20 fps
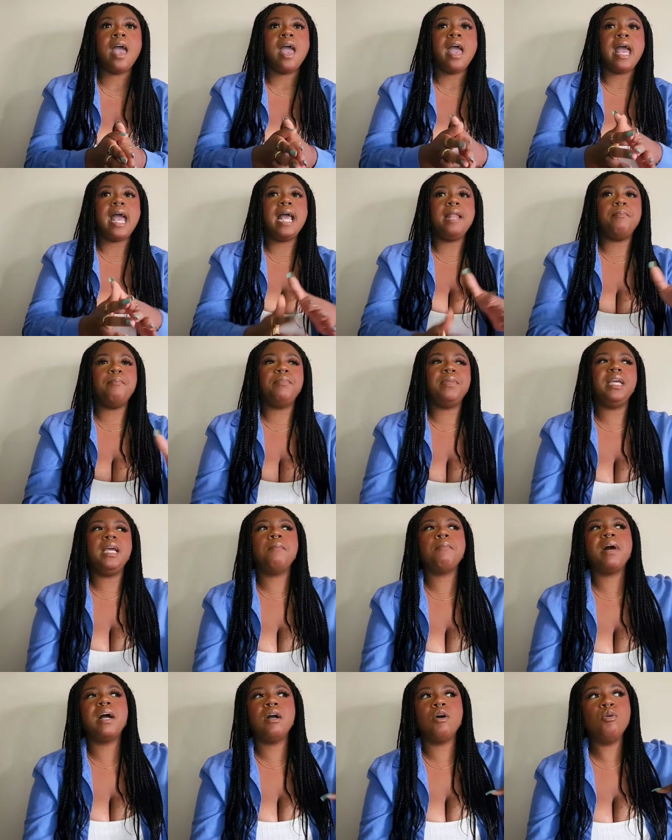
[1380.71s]
and me and
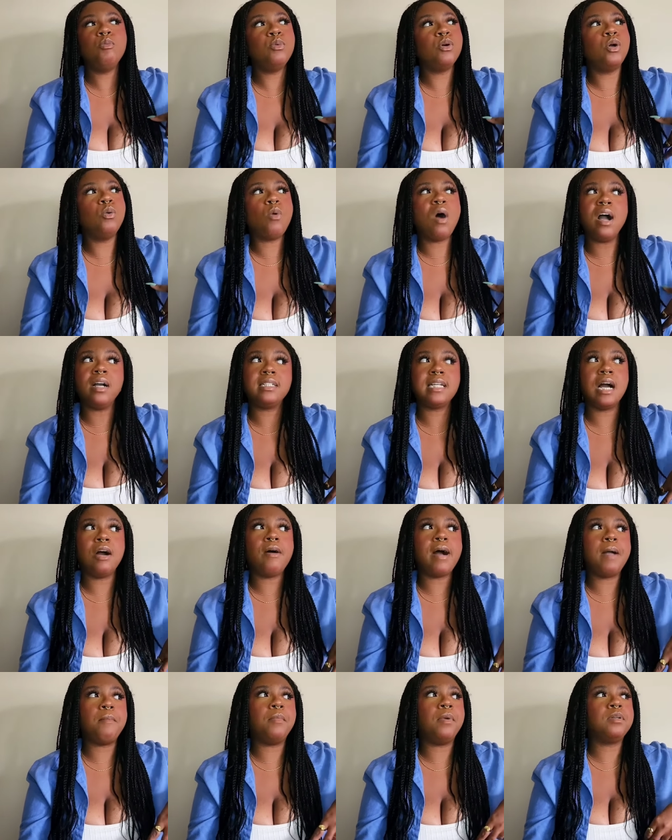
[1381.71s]
my homegirl walked out,
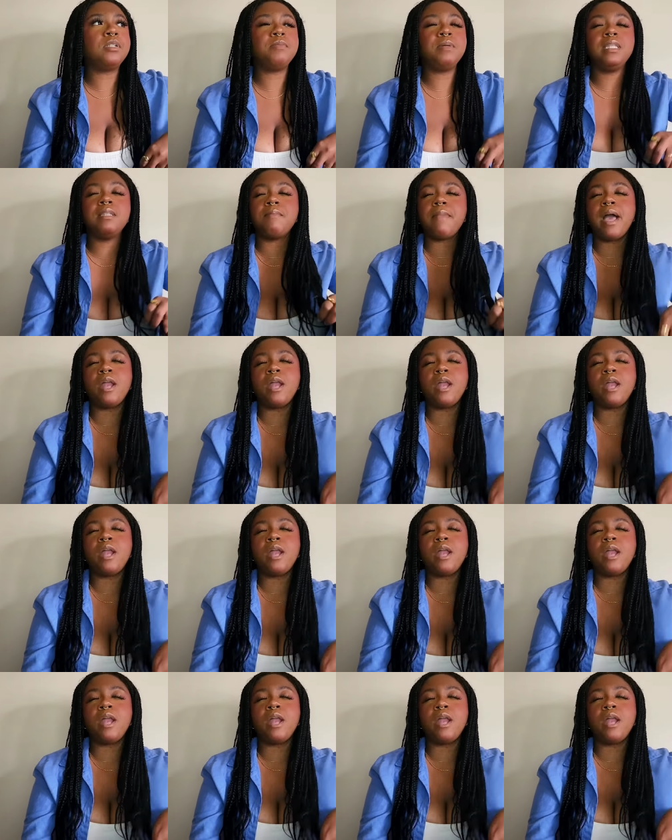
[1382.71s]
I'm about to meet the man